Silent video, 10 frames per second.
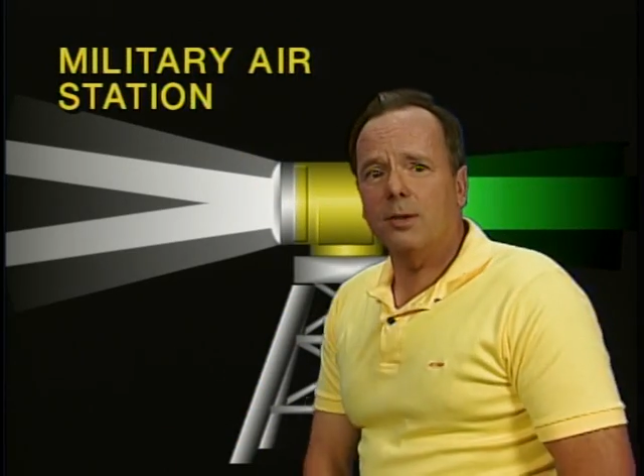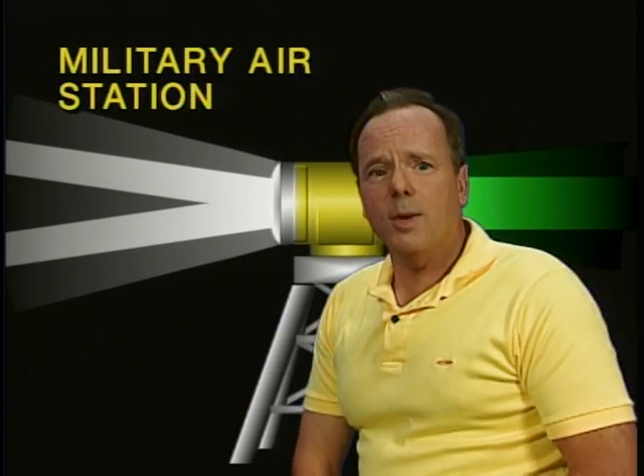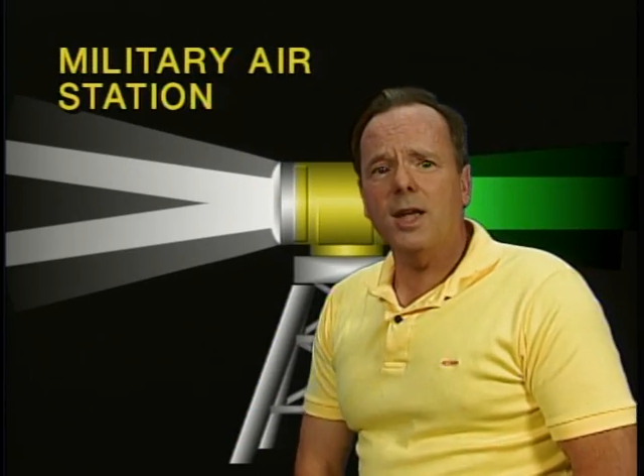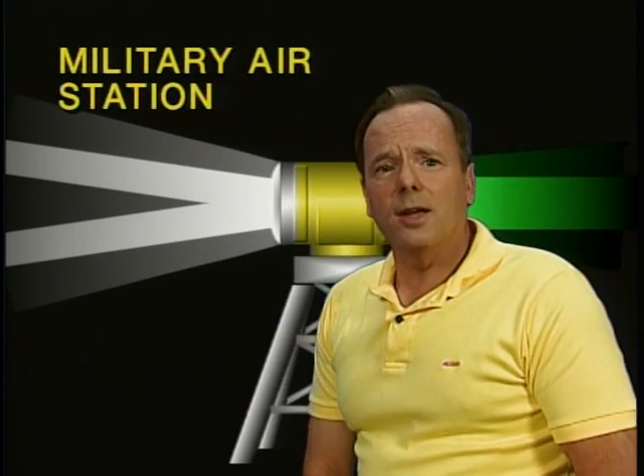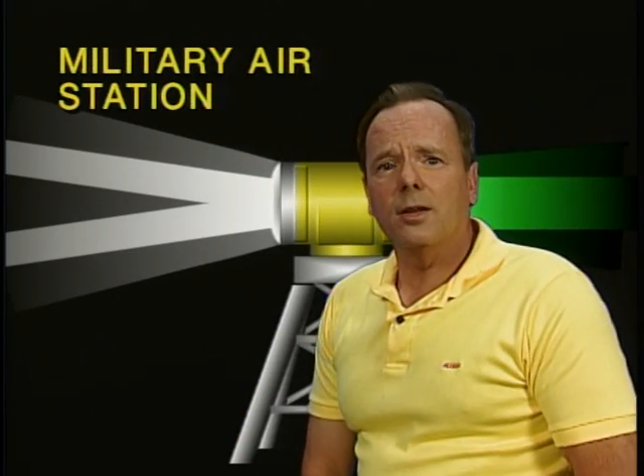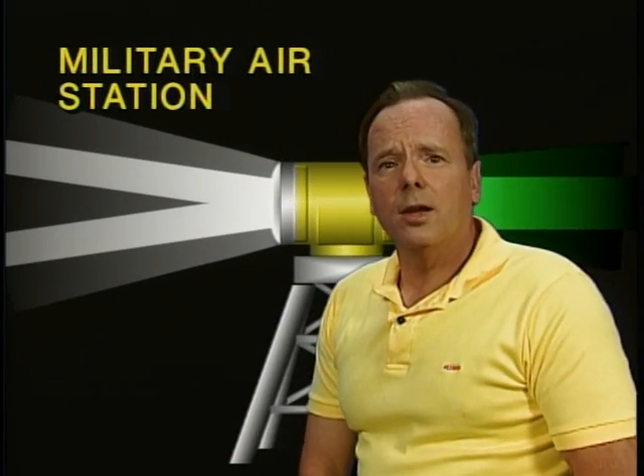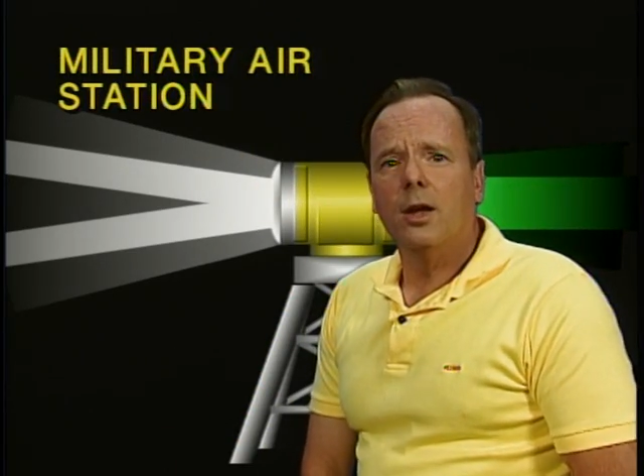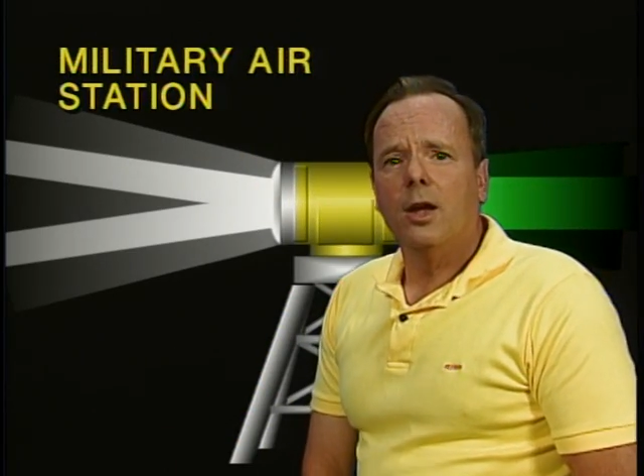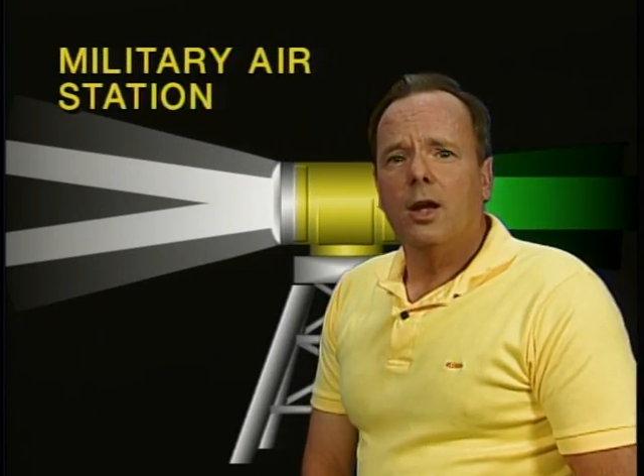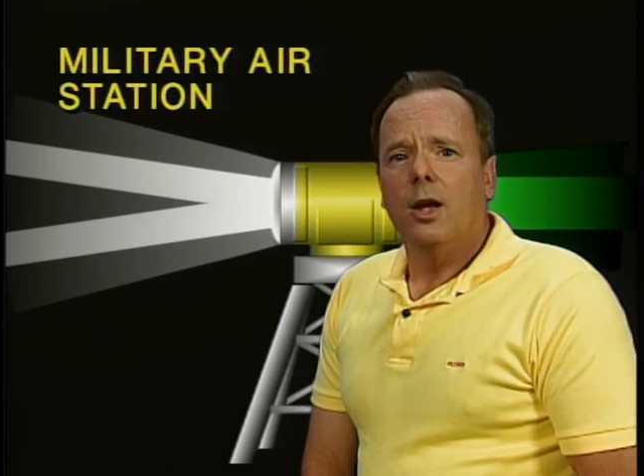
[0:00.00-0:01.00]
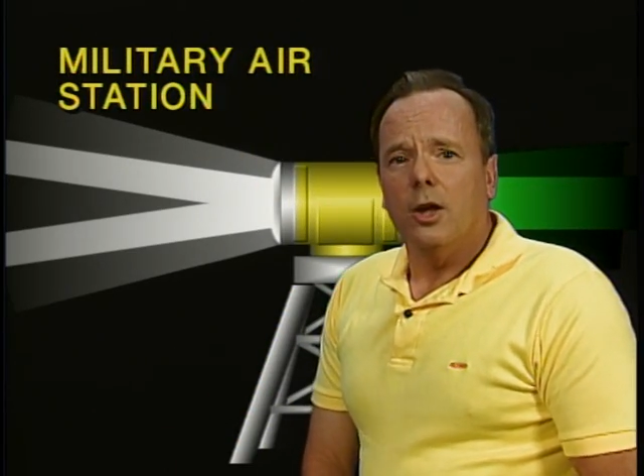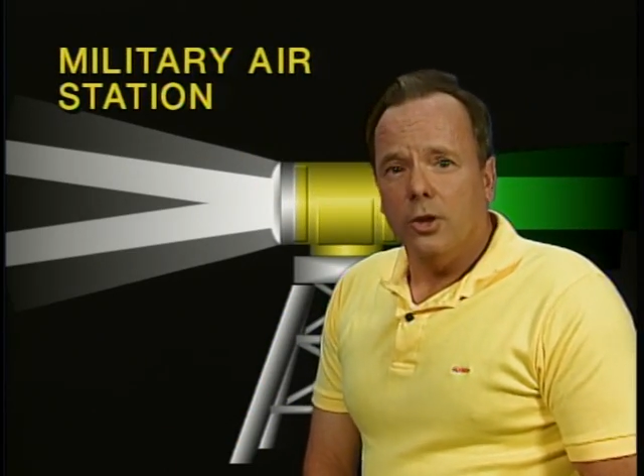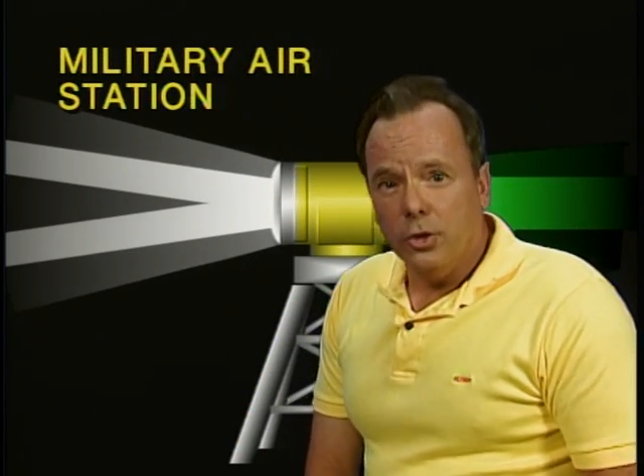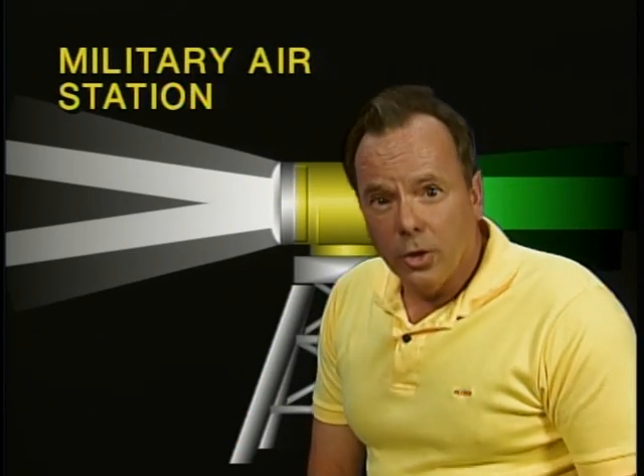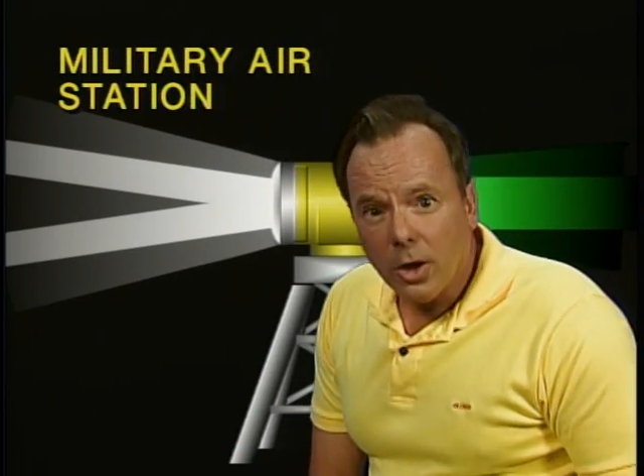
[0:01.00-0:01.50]
beacon,
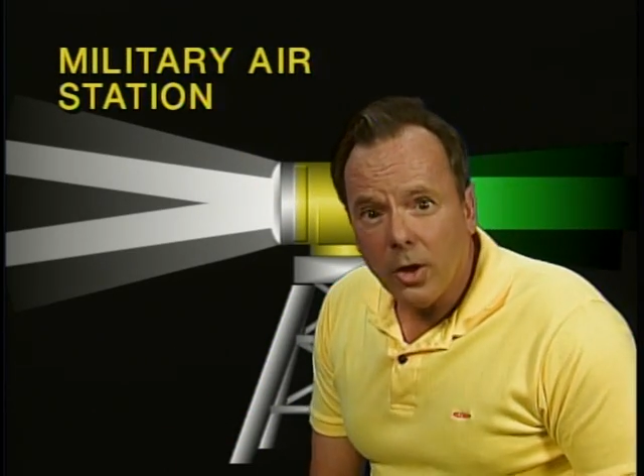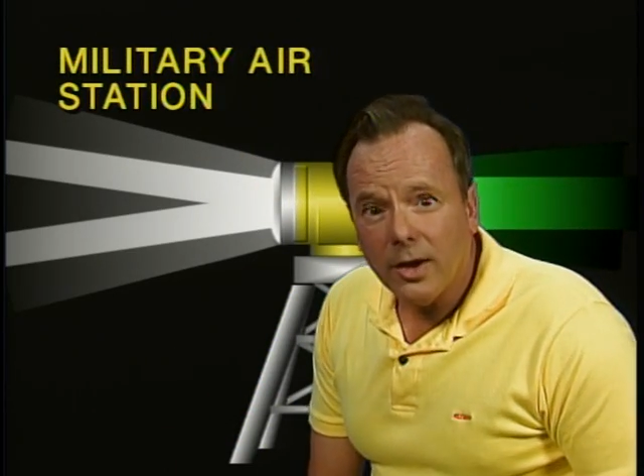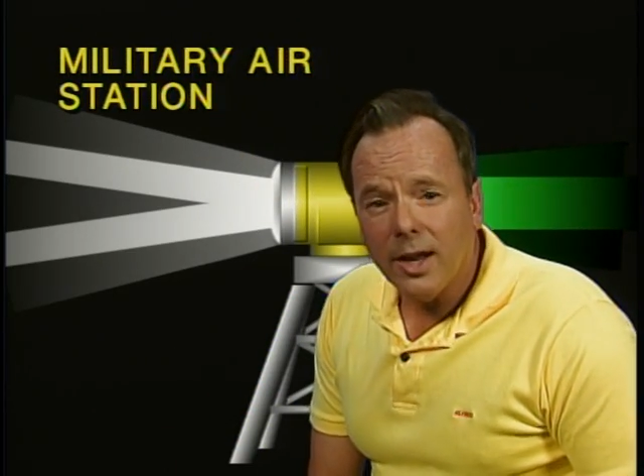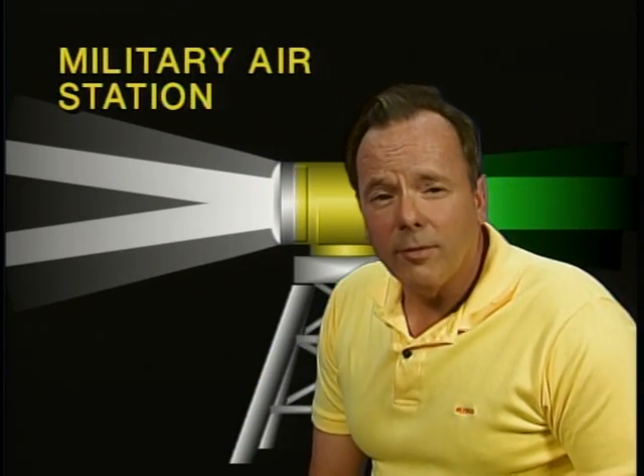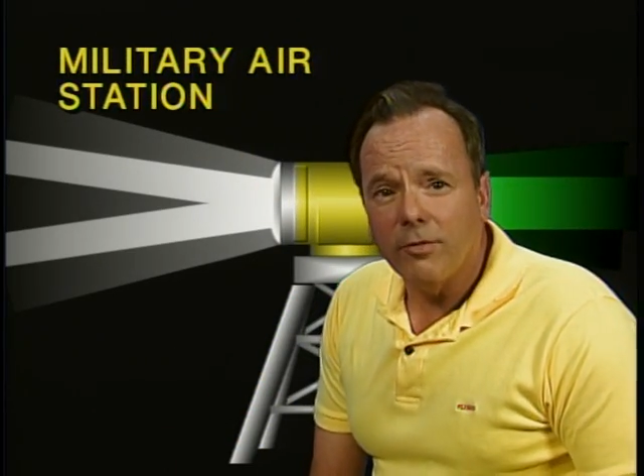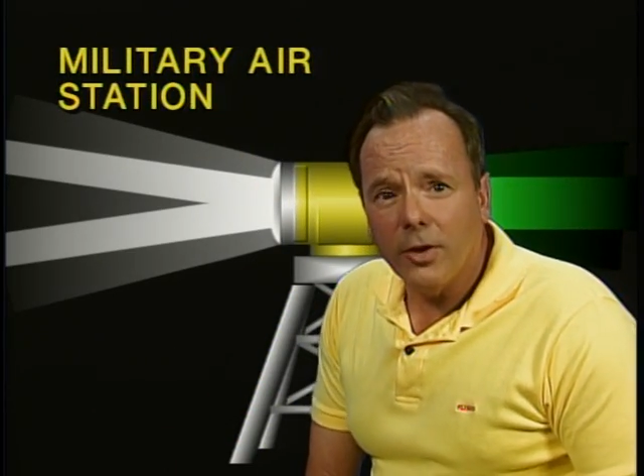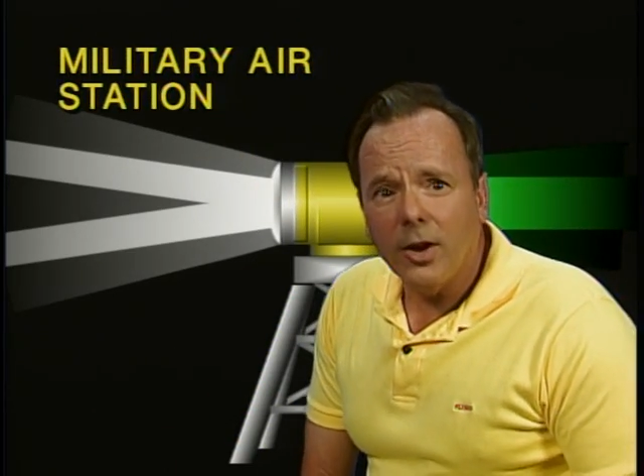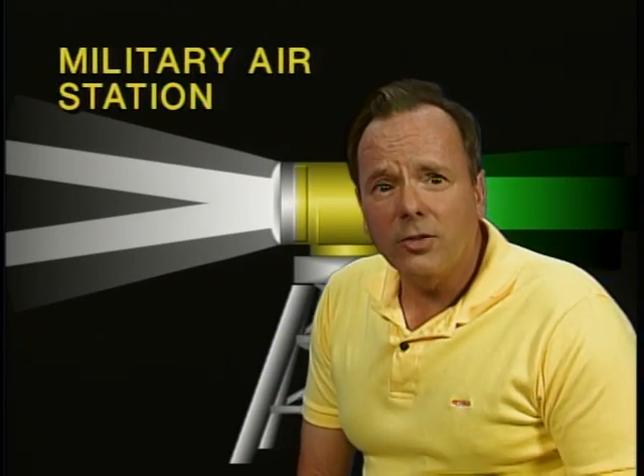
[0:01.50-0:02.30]
you're going to have a very